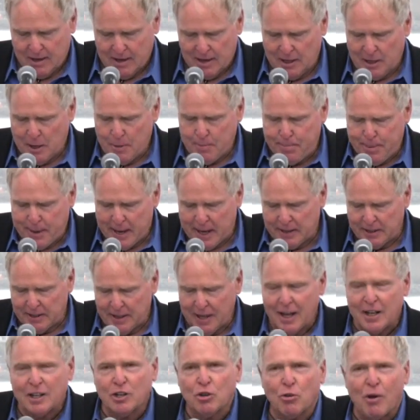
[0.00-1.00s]
in the pit
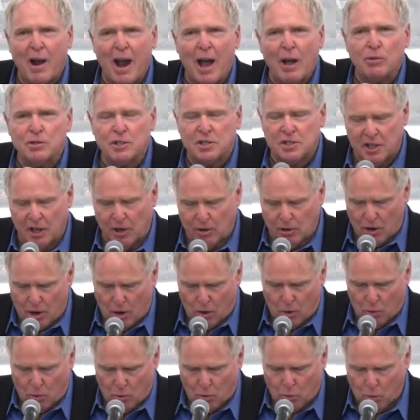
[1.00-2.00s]
at Ground
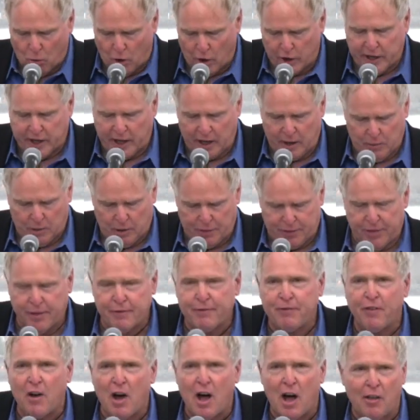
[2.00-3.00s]
Zero, working with the
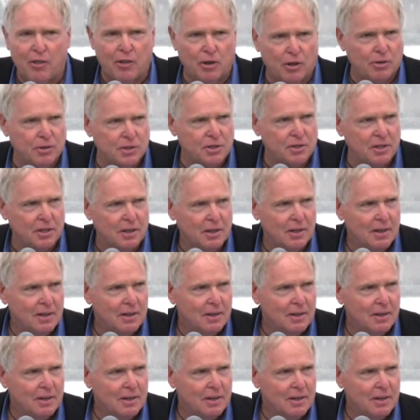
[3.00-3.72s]
fathers